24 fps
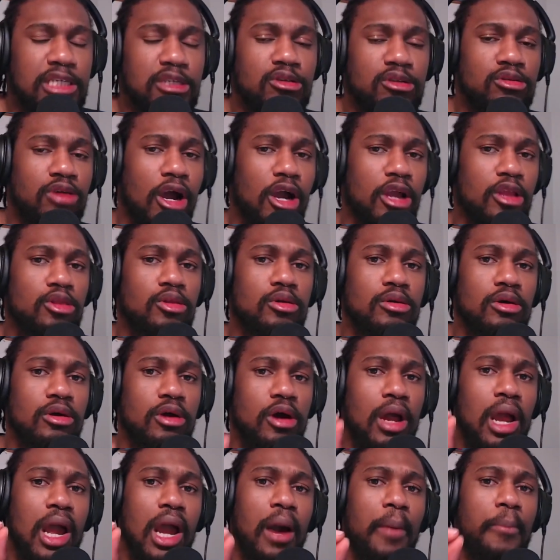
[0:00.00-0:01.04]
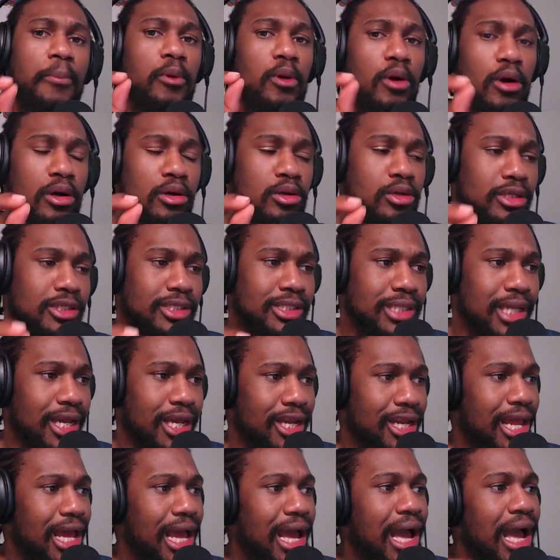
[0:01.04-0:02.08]
trying to help you
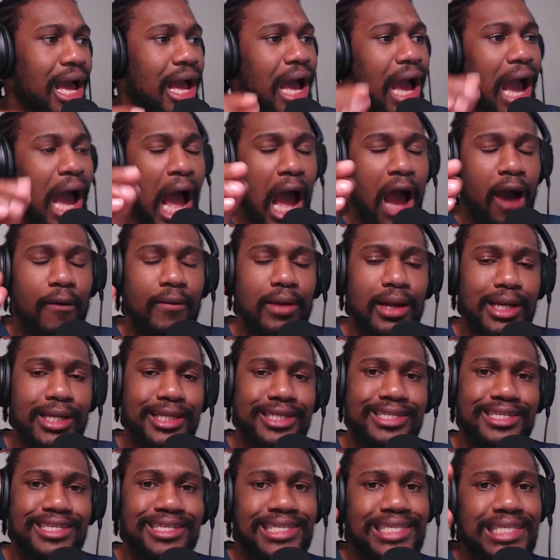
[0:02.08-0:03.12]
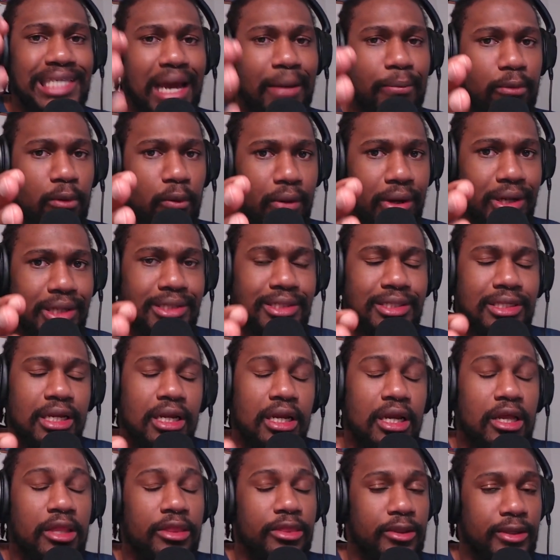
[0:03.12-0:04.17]
understand how he separates
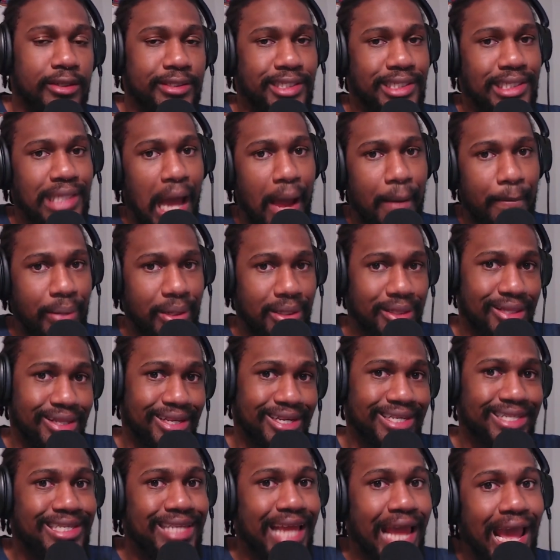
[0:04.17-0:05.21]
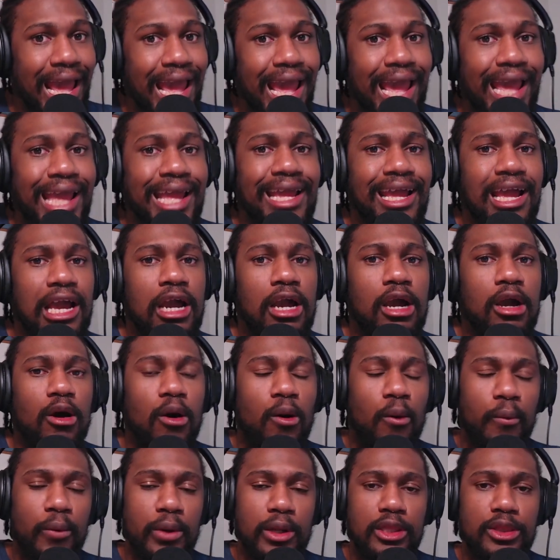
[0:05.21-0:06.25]
the Sabbath day
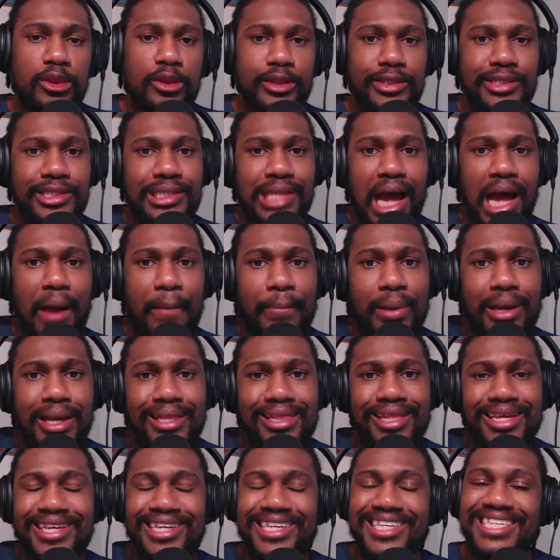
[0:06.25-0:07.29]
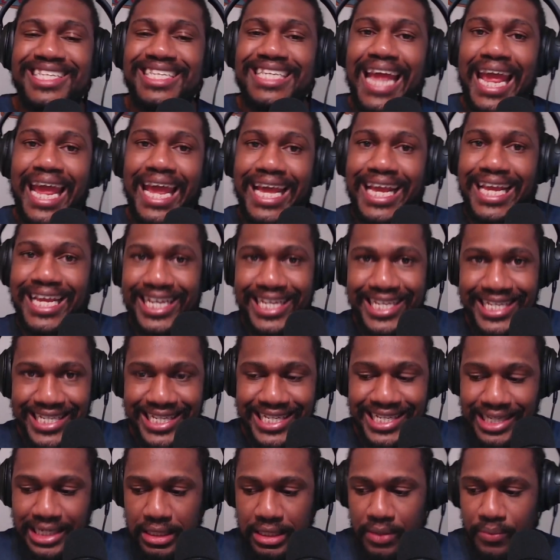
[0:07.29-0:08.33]
with the Sabbath
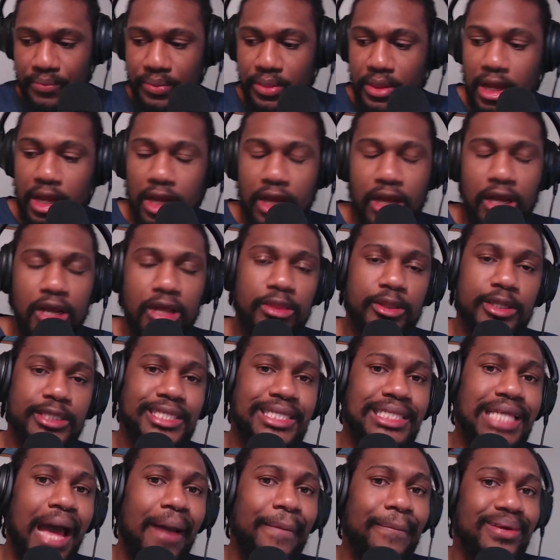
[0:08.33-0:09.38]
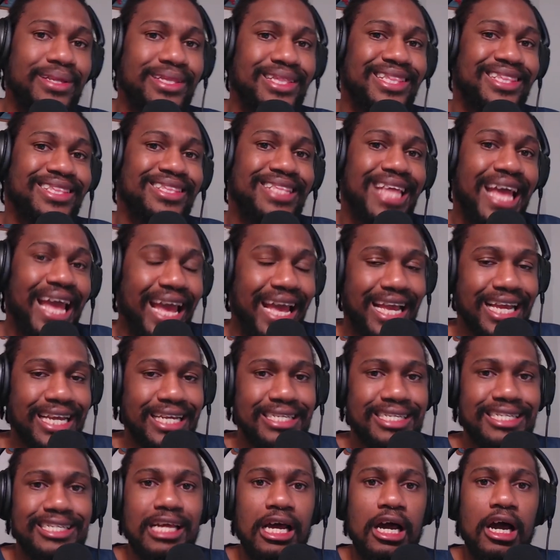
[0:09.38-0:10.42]
days the Sabbath
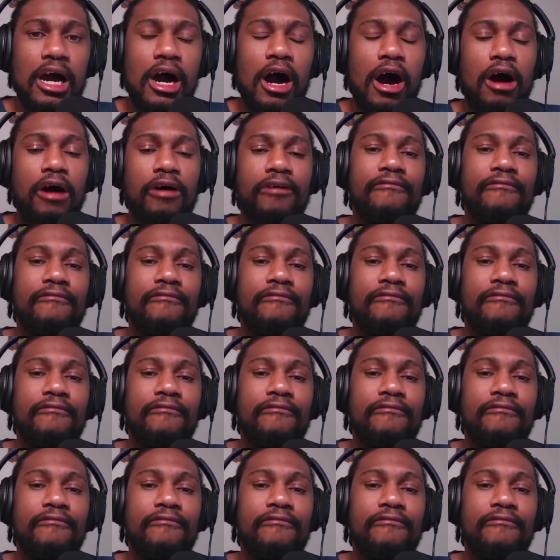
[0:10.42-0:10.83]
days of